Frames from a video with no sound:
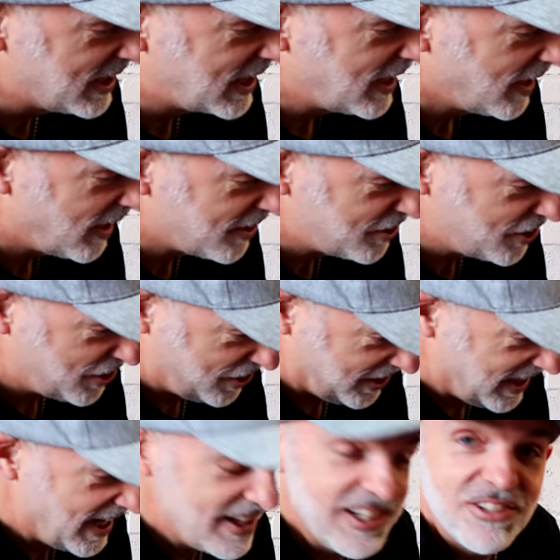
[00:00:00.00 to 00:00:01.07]
the clutch
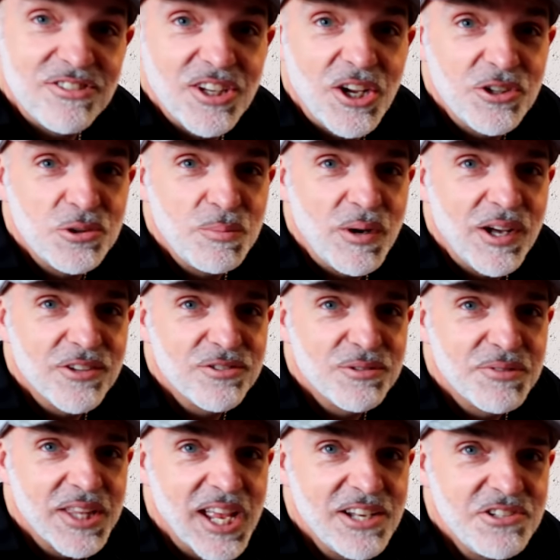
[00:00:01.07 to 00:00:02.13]
and the internal parts
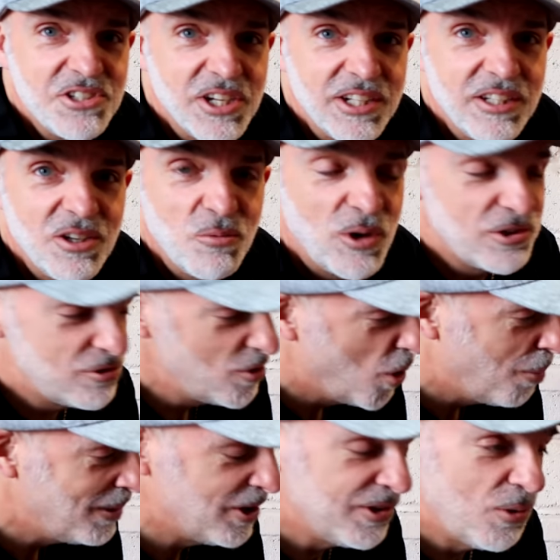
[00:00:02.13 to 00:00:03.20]
of the engine, whereas
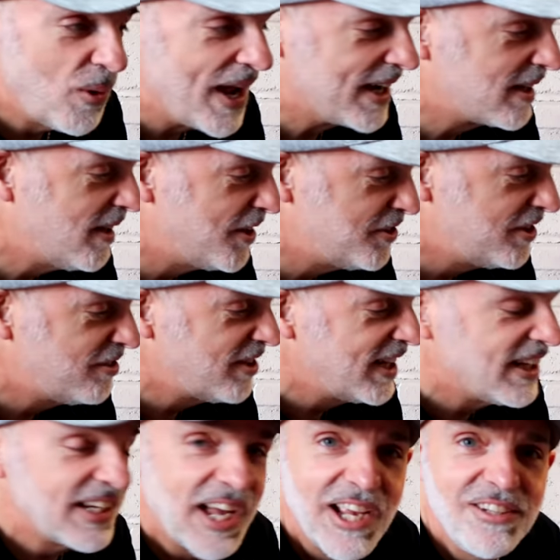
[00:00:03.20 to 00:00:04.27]
normally on a wet clutch you just
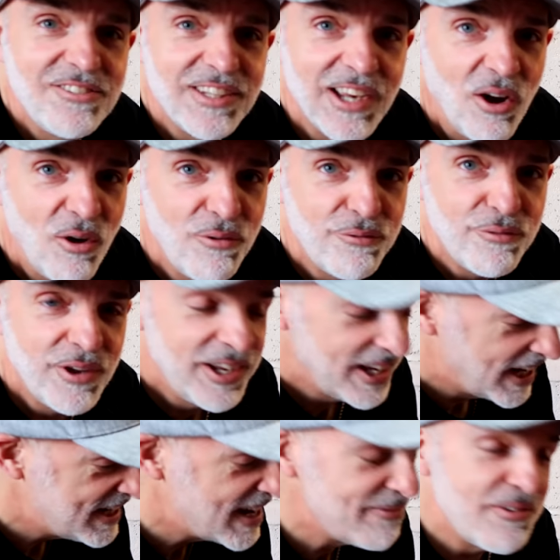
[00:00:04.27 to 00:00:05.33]
take the casing off
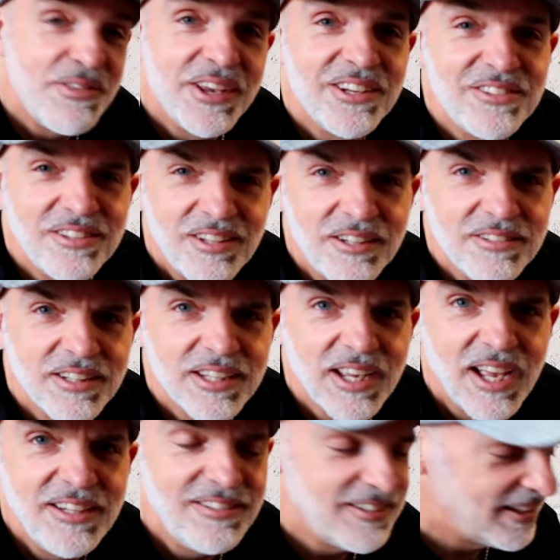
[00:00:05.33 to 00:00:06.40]
and everything's just under the
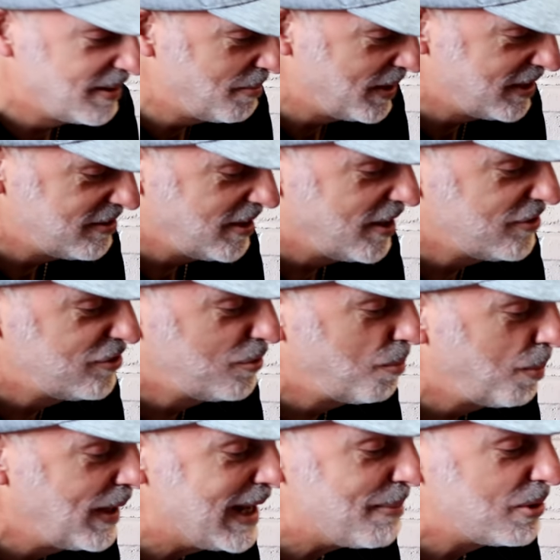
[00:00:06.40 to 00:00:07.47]
casing, but it's like
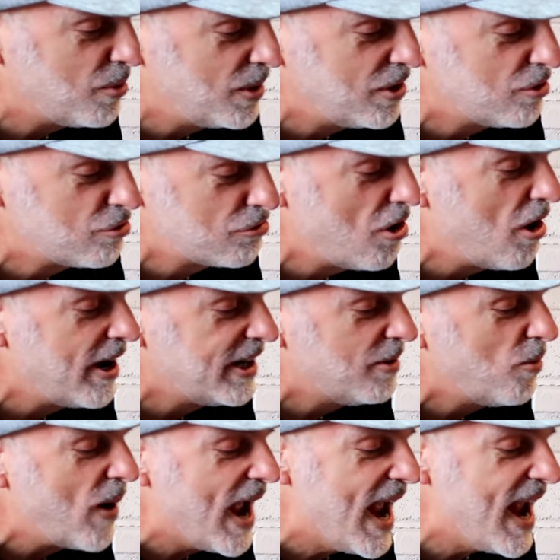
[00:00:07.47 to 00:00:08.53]
split between a dry and
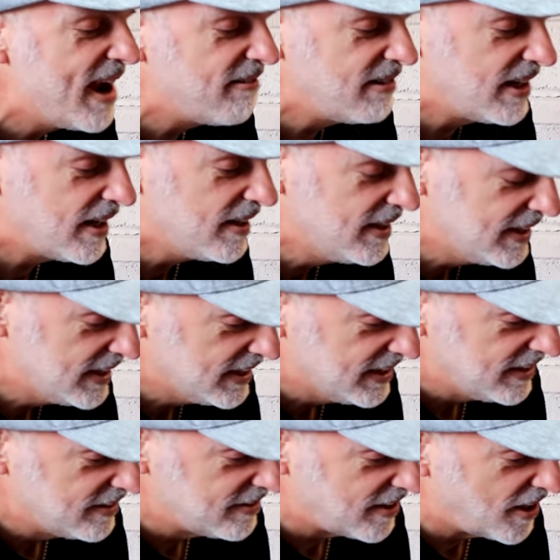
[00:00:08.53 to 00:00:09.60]
a wet area.
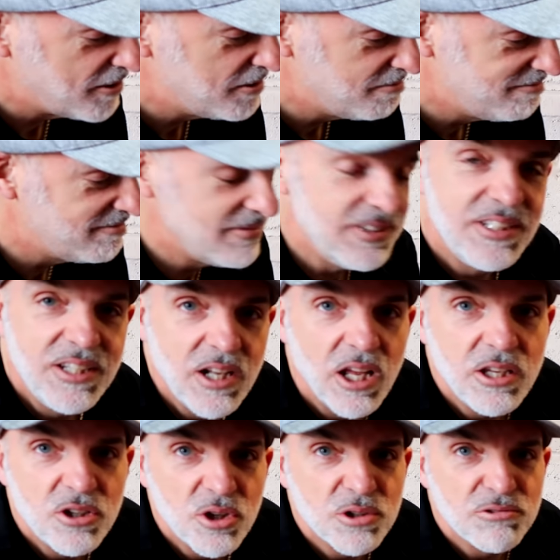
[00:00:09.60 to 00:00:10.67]
So, you know,
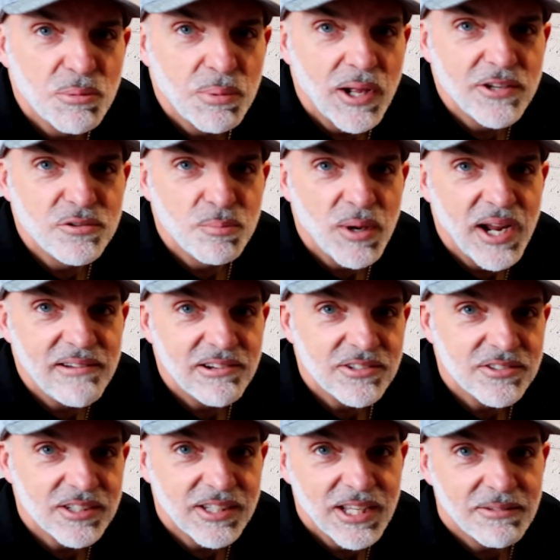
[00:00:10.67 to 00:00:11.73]
you've got to replace
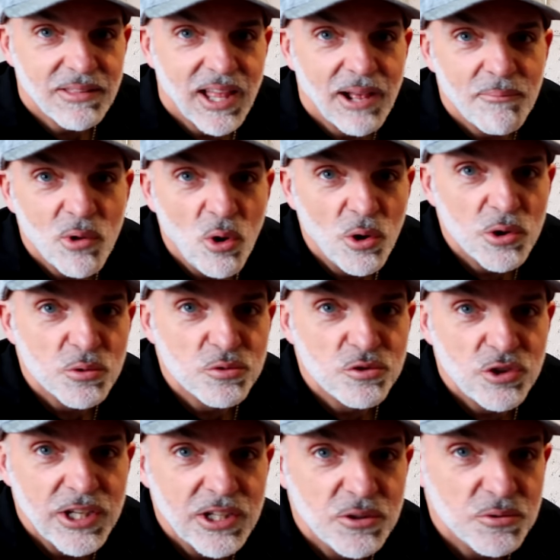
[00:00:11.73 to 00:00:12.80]
bearings to keep that oil
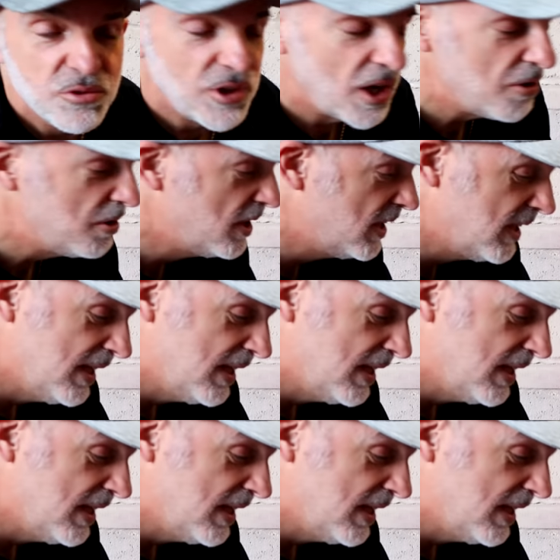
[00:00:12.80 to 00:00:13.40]
seal. So